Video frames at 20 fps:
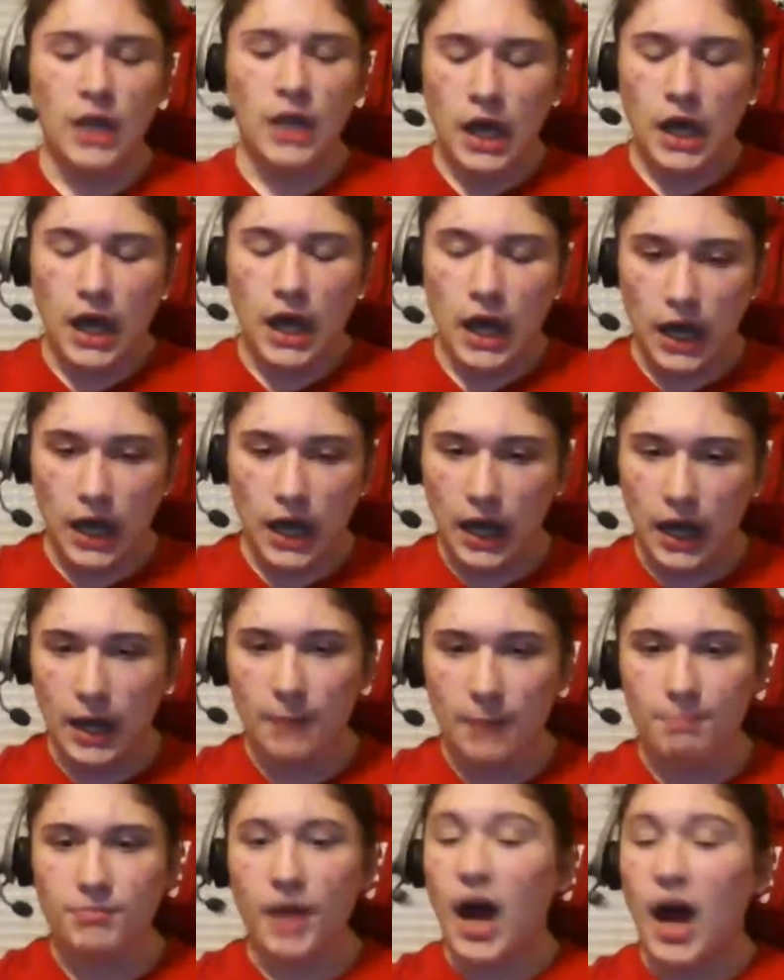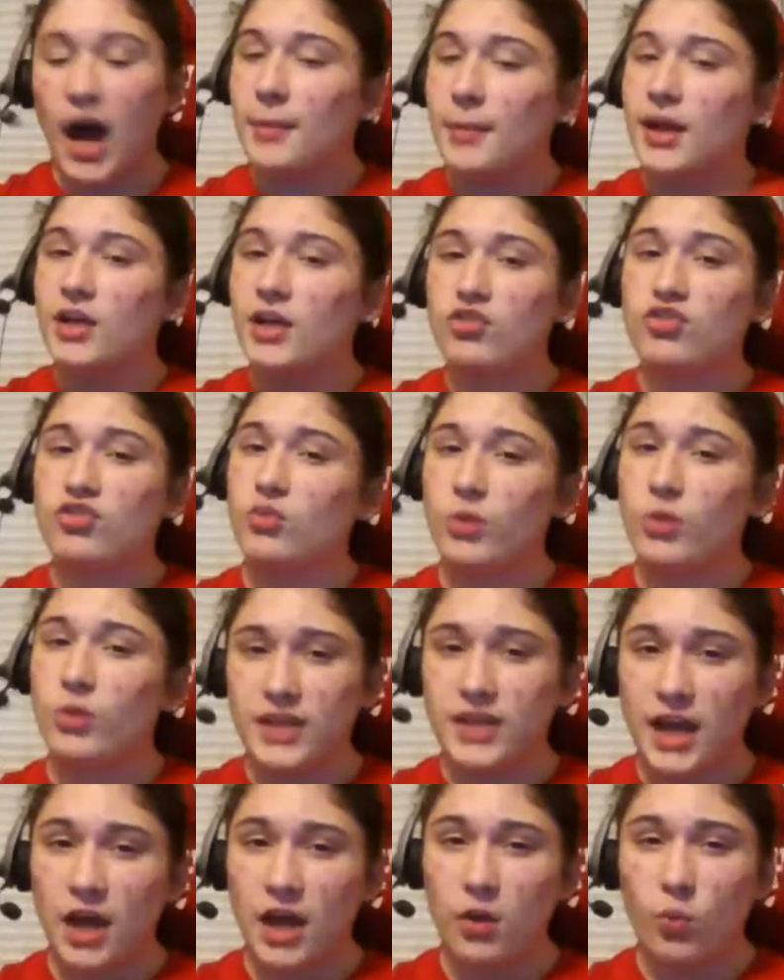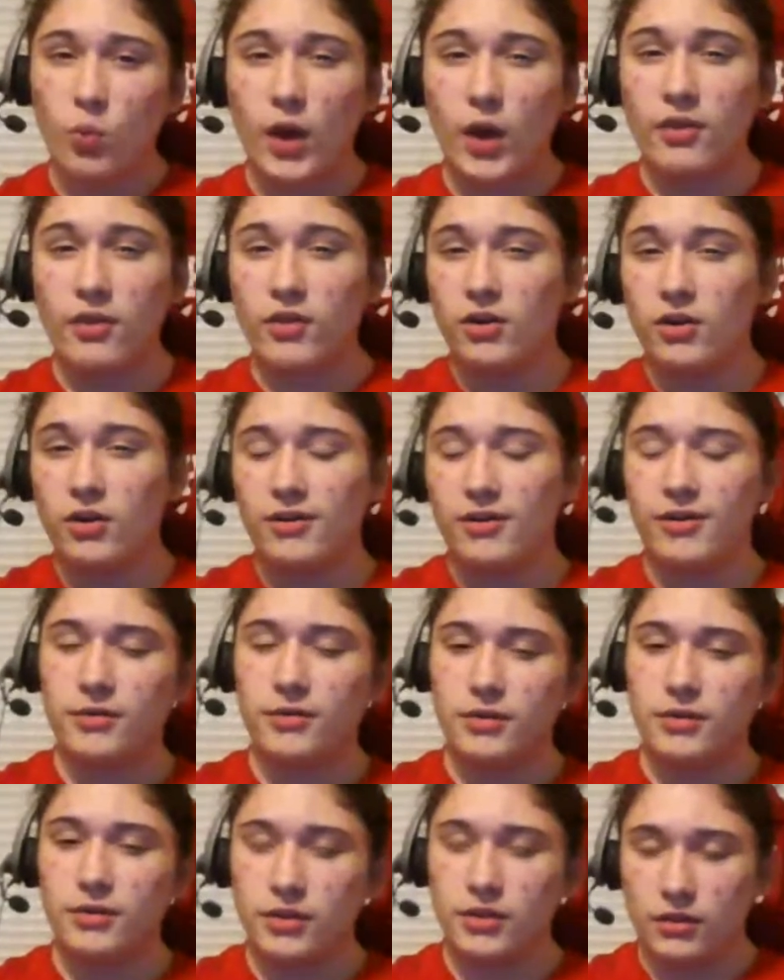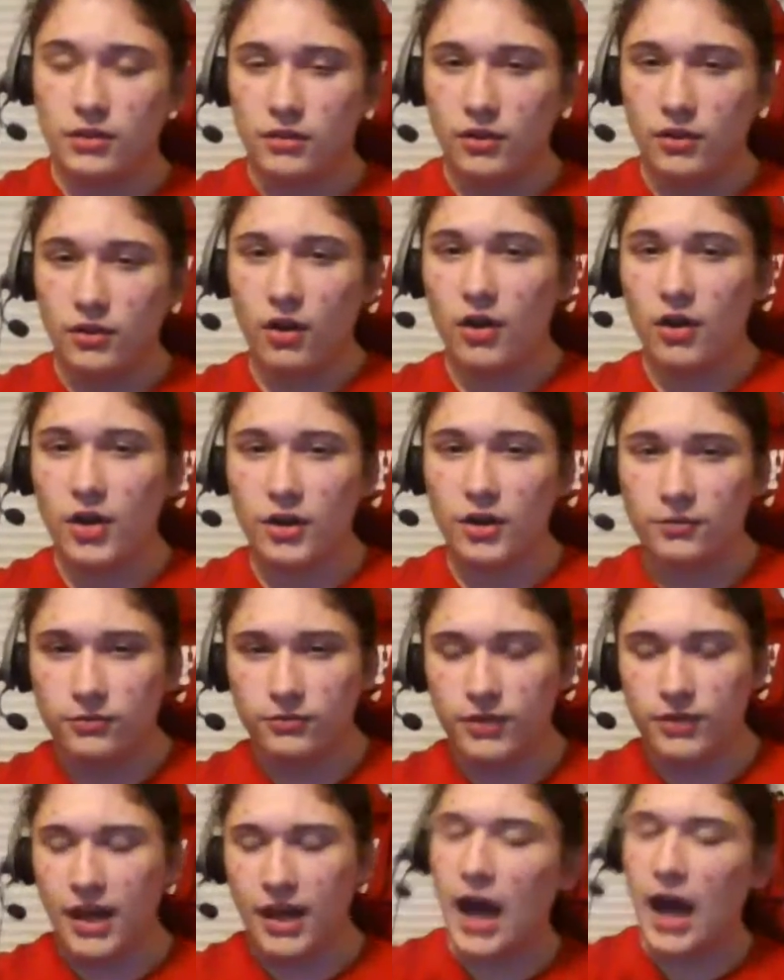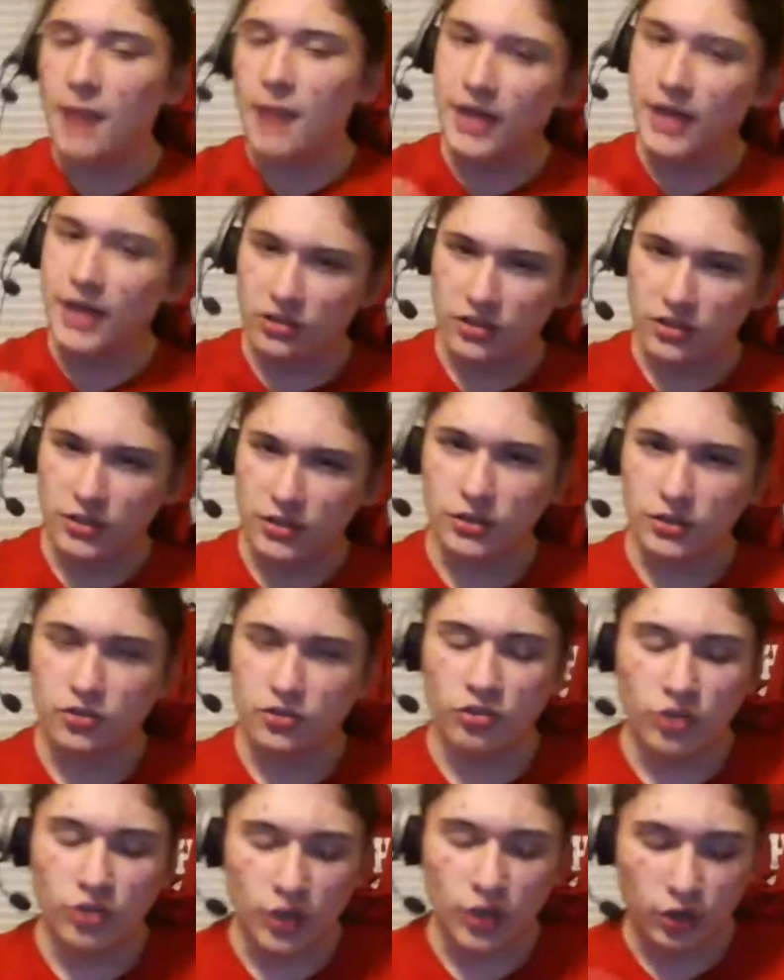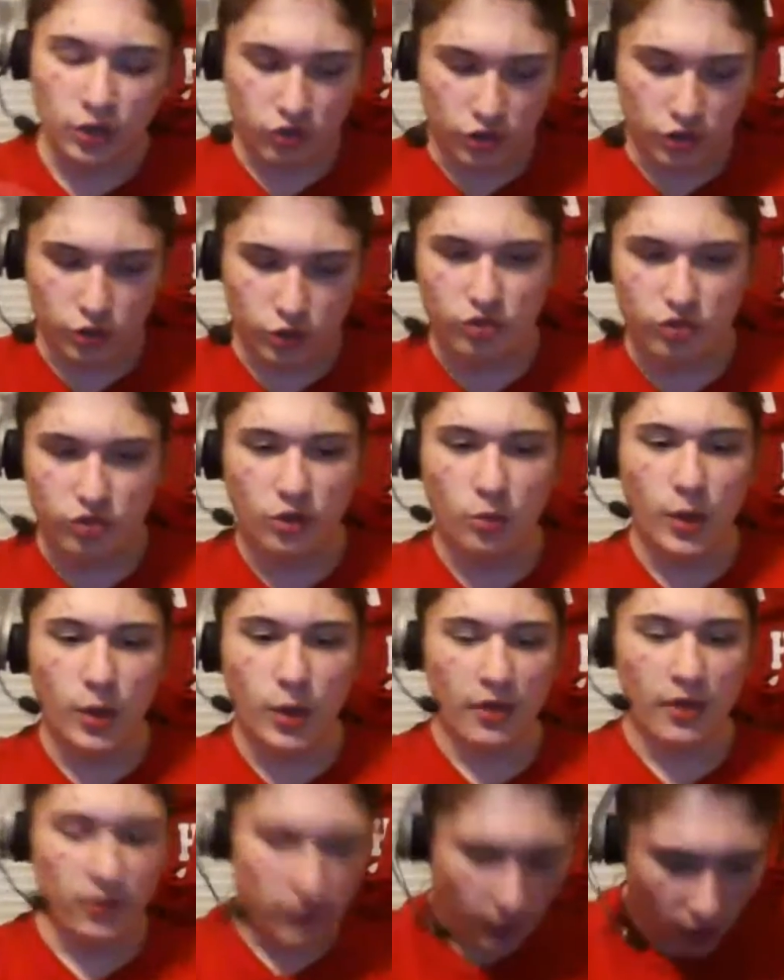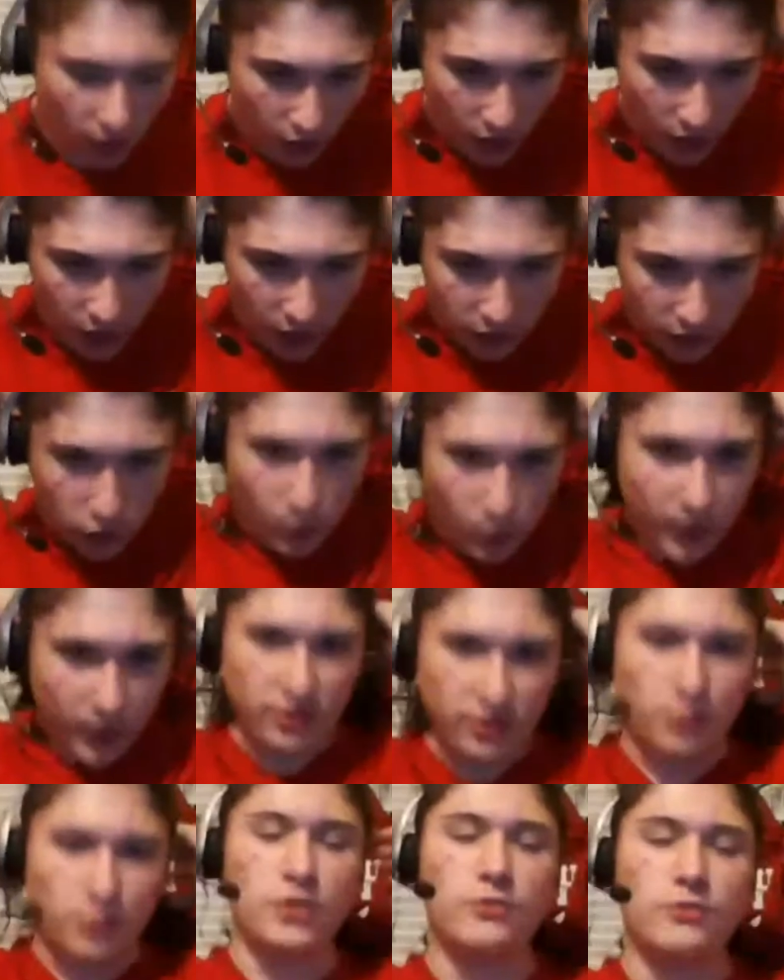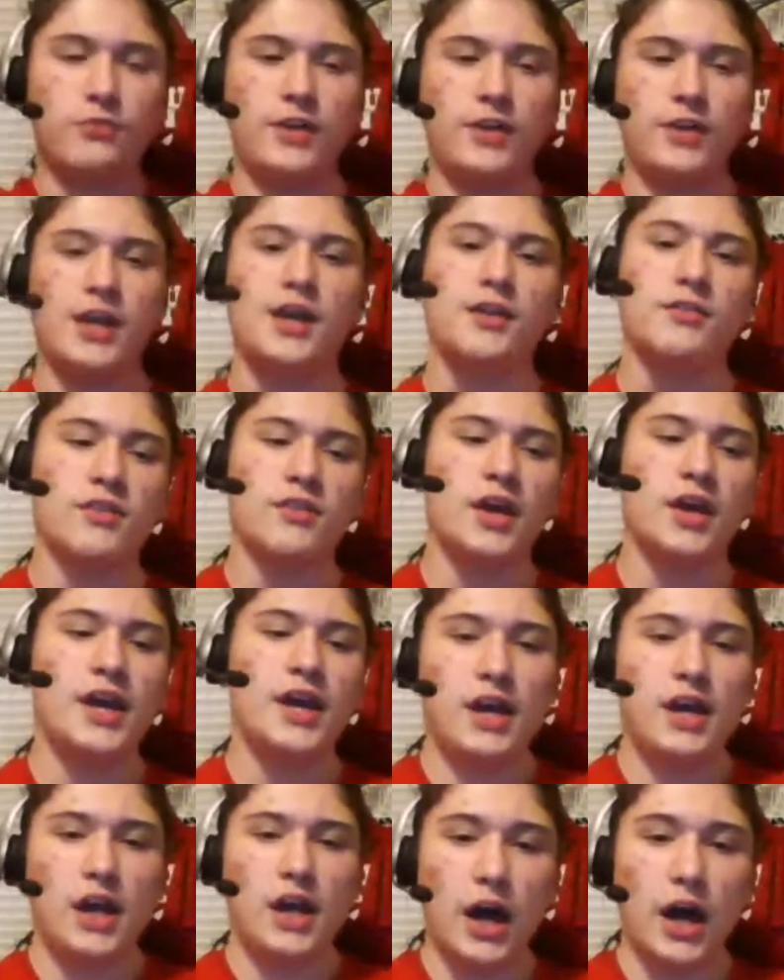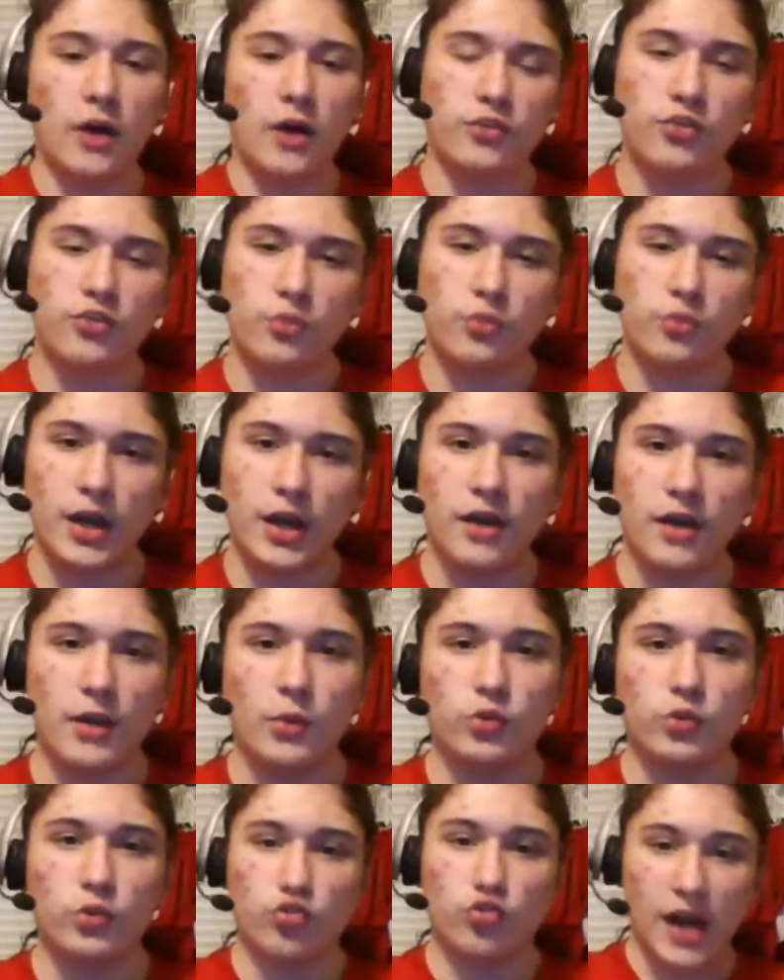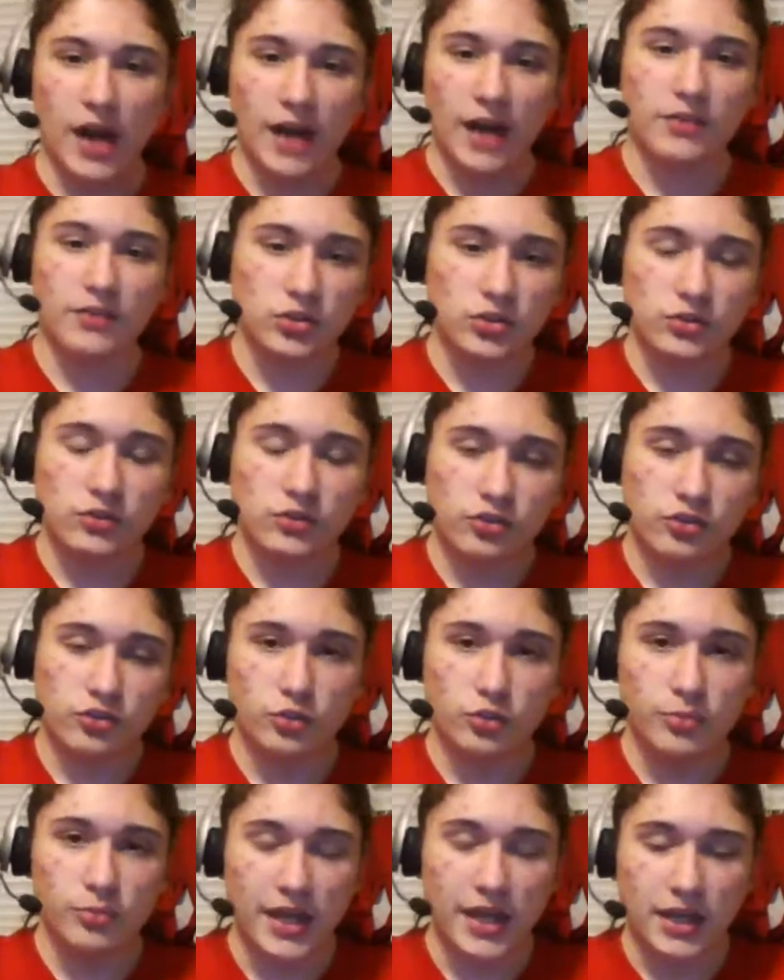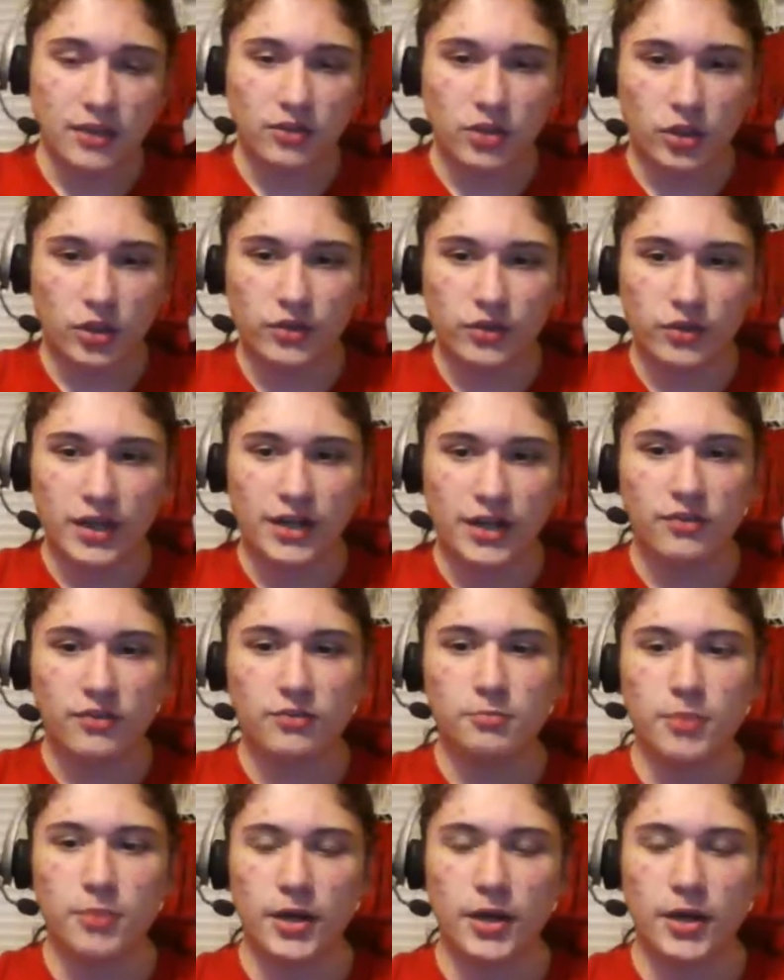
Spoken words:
I'm not sure yet whether there are enough. I'm not too sure whether there are enough USW fans elsewhere that will travel to make it to Call to Greatness, but